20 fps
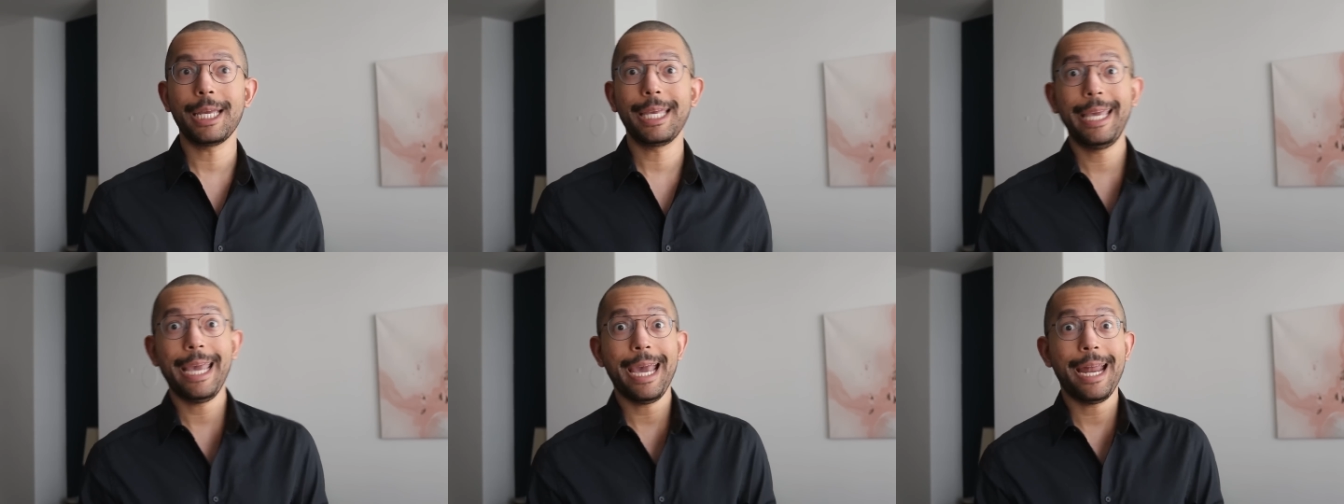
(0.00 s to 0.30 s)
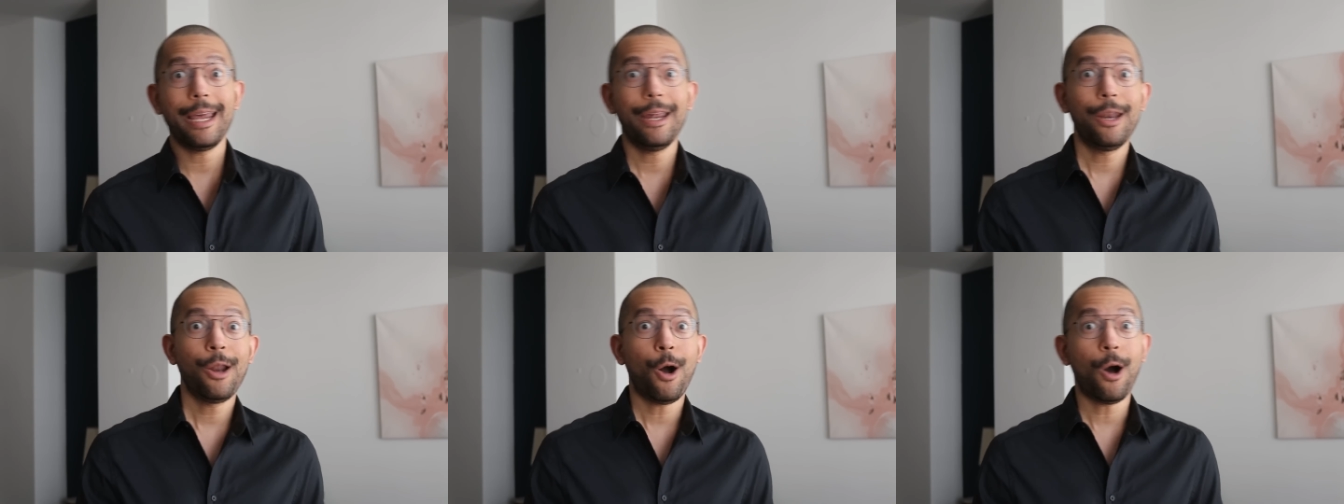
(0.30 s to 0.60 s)

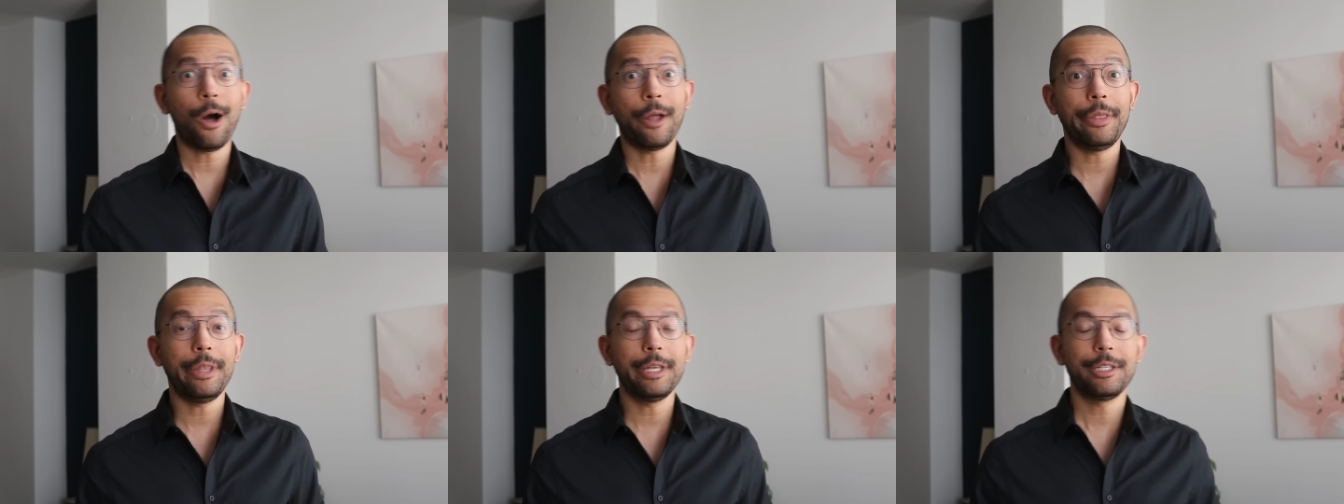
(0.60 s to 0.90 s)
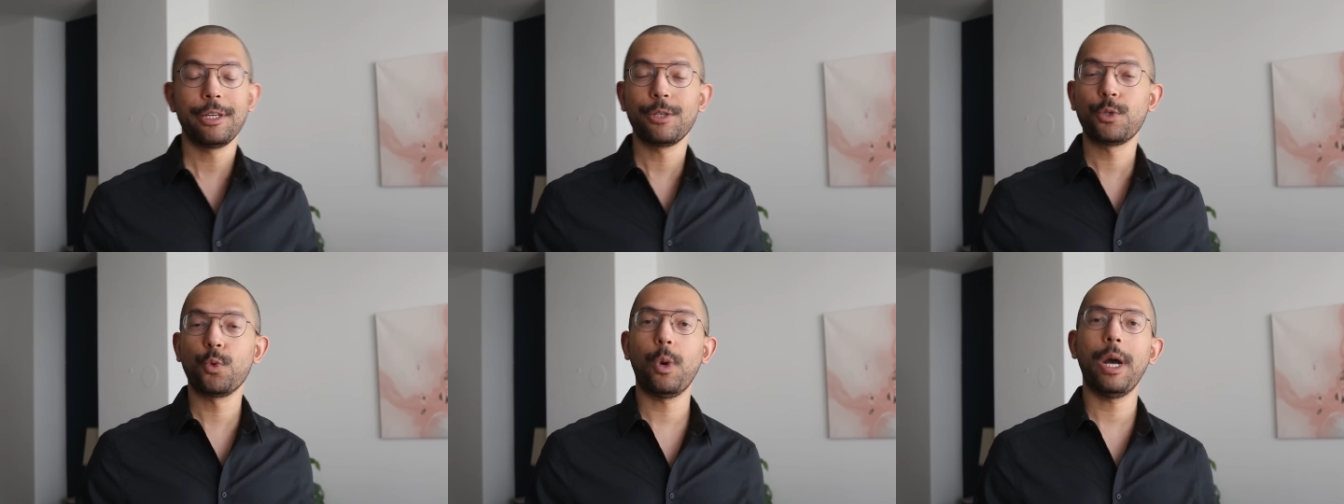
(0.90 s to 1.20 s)
get in on
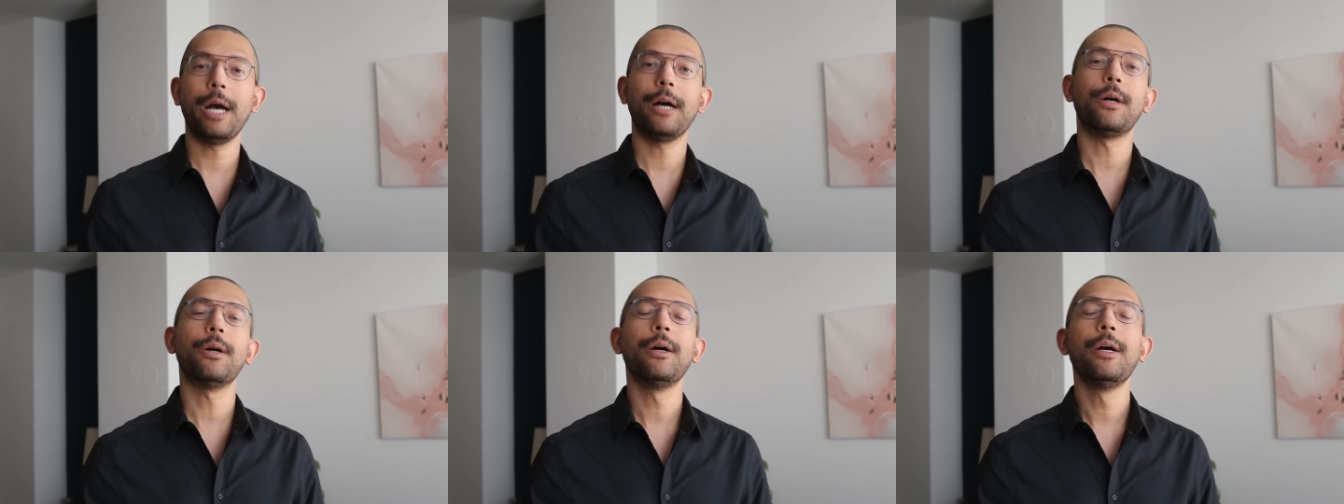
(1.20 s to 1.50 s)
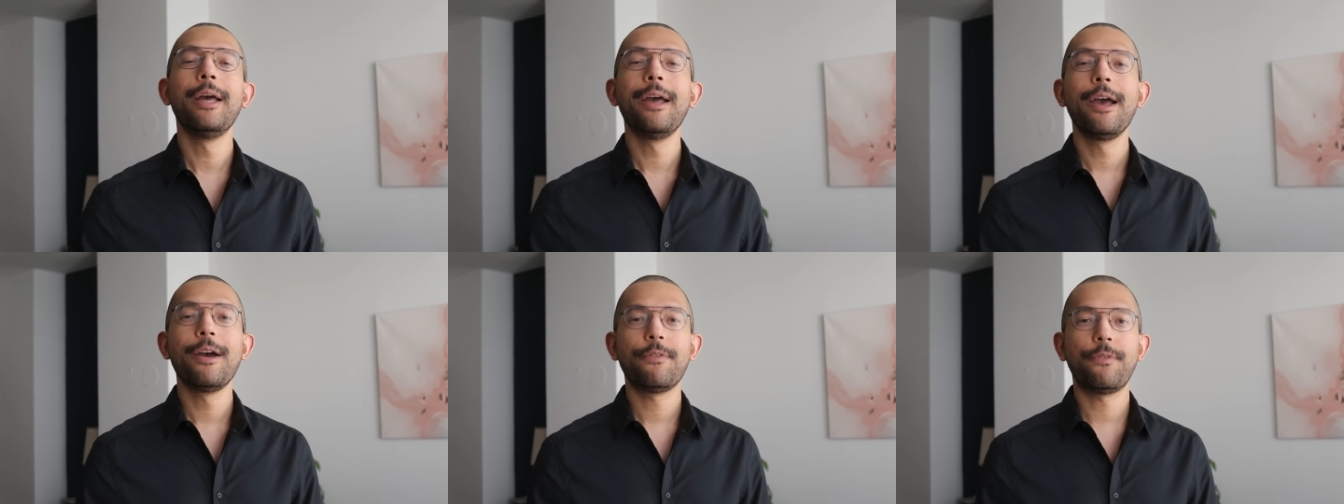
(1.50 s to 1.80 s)
this as well
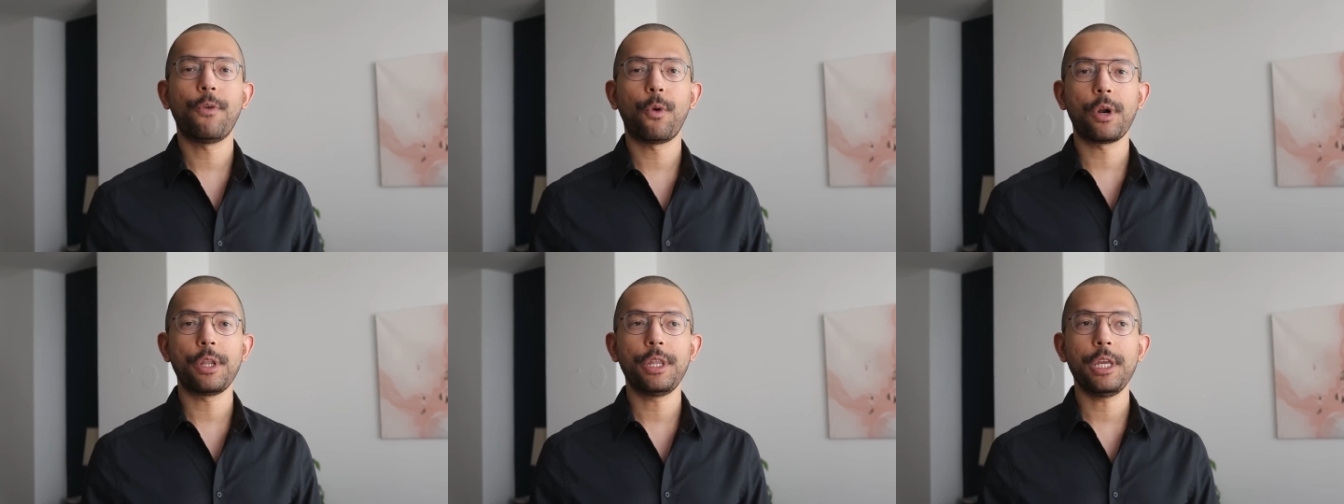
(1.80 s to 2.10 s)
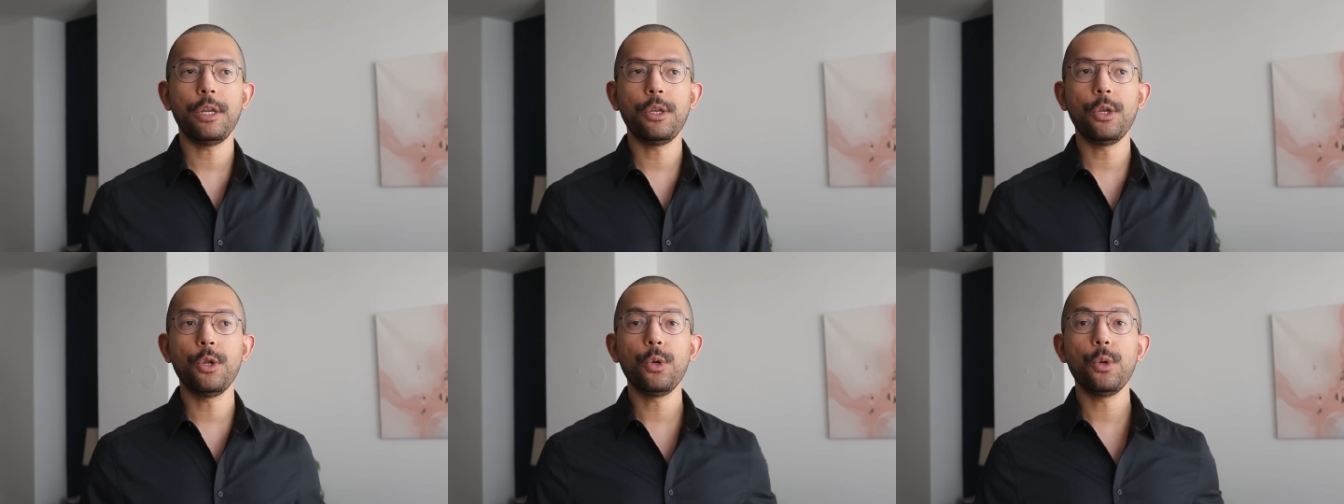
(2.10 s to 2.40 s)
for
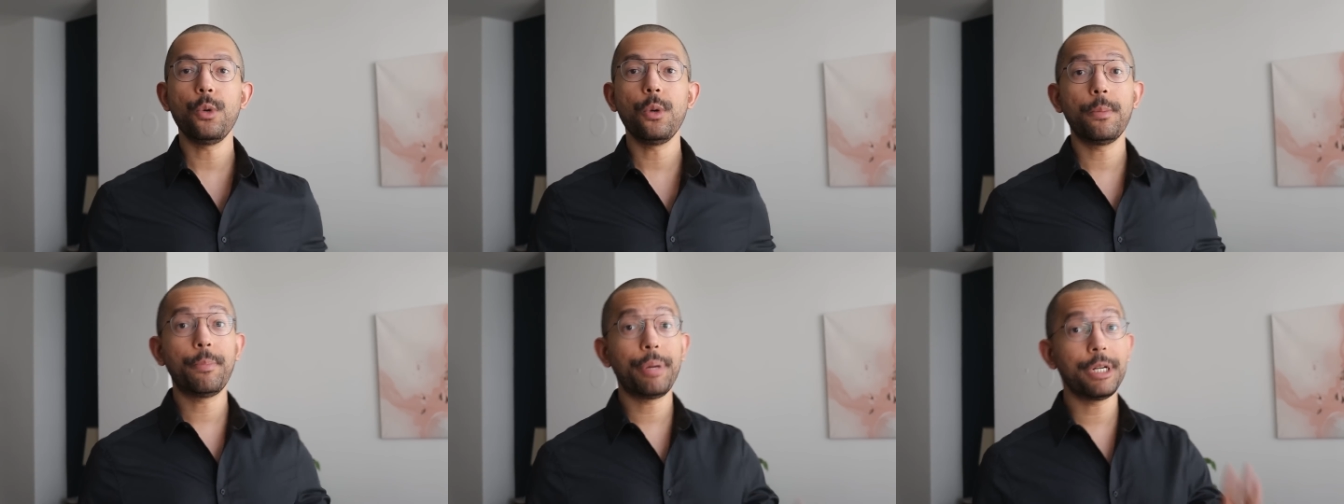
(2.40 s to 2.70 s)
the new